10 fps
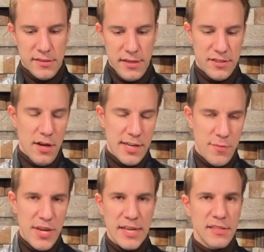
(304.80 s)
it's not gonna
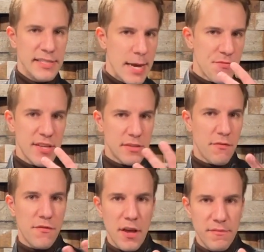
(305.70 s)
be as depth as
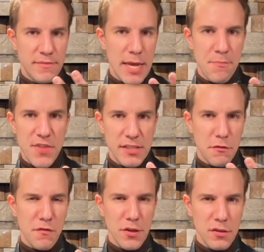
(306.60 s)

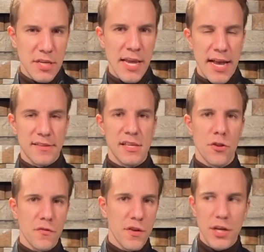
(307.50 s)
fieldy as the
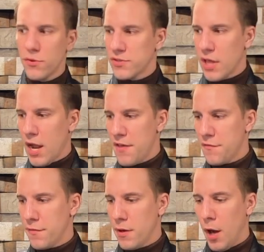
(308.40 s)
other videos that
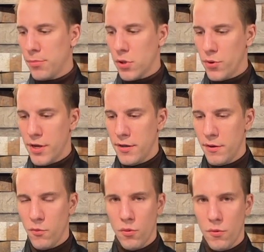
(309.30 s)
I've uploaded,
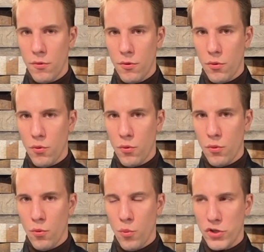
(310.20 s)

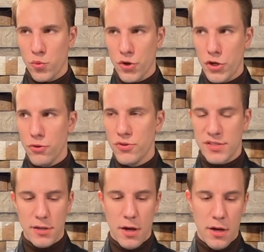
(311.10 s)
which were
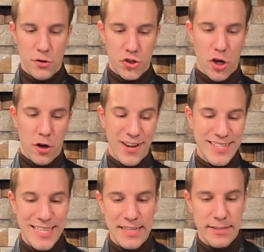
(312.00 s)
used shot on
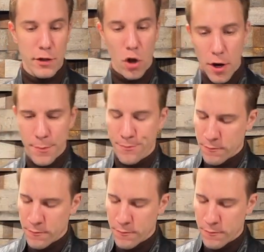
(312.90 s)
DSLR.